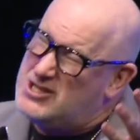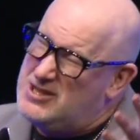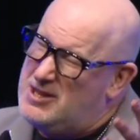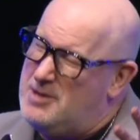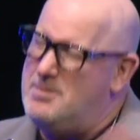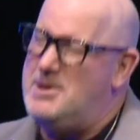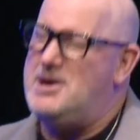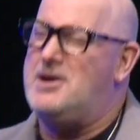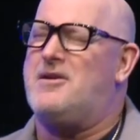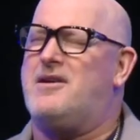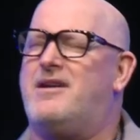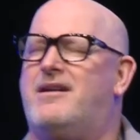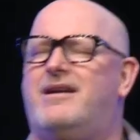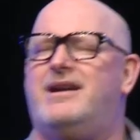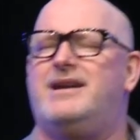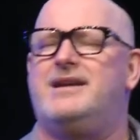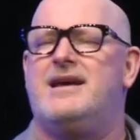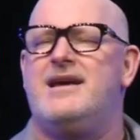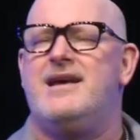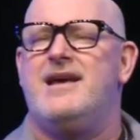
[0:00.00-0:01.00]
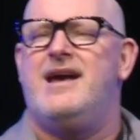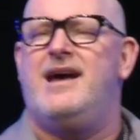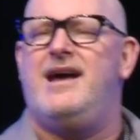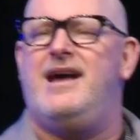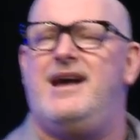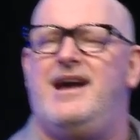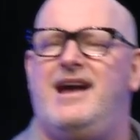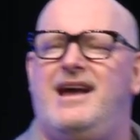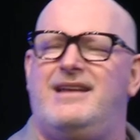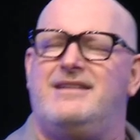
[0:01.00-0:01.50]
in the mirror, and,
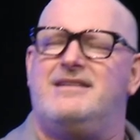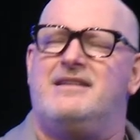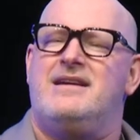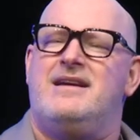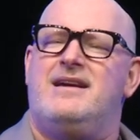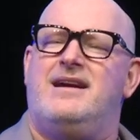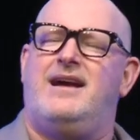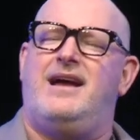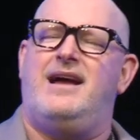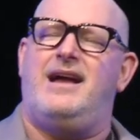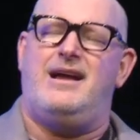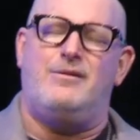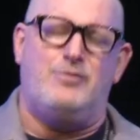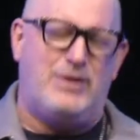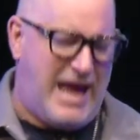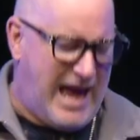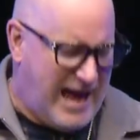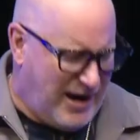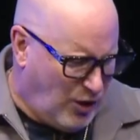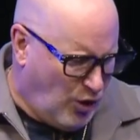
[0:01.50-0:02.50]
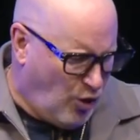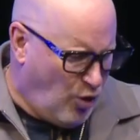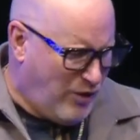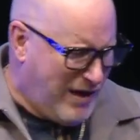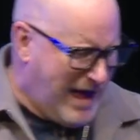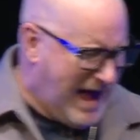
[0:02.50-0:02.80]
and, and and we had it all